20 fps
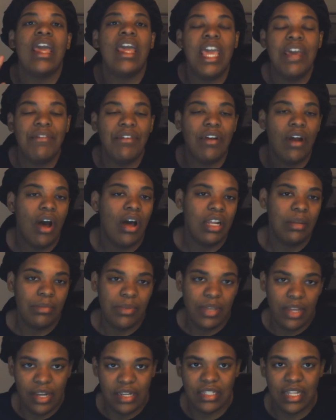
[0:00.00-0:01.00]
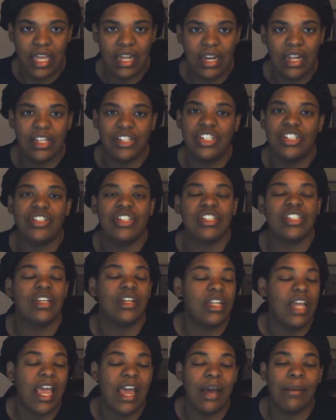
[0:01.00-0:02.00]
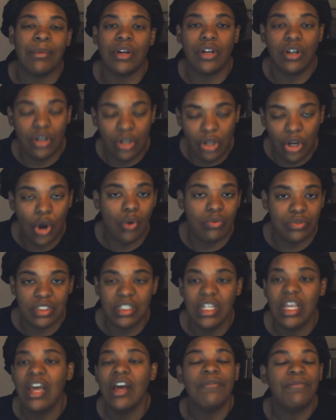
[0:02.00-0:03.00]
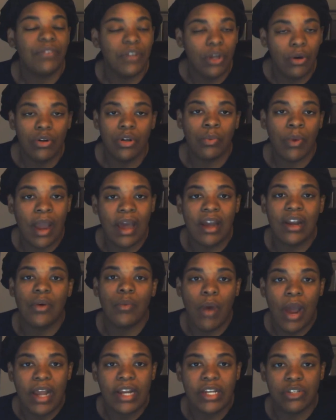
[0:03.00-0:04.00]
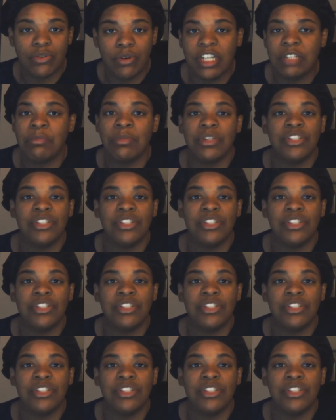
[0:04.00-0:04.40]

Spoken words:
Even all them years later, and she just a damn ghost floating around in a white dress.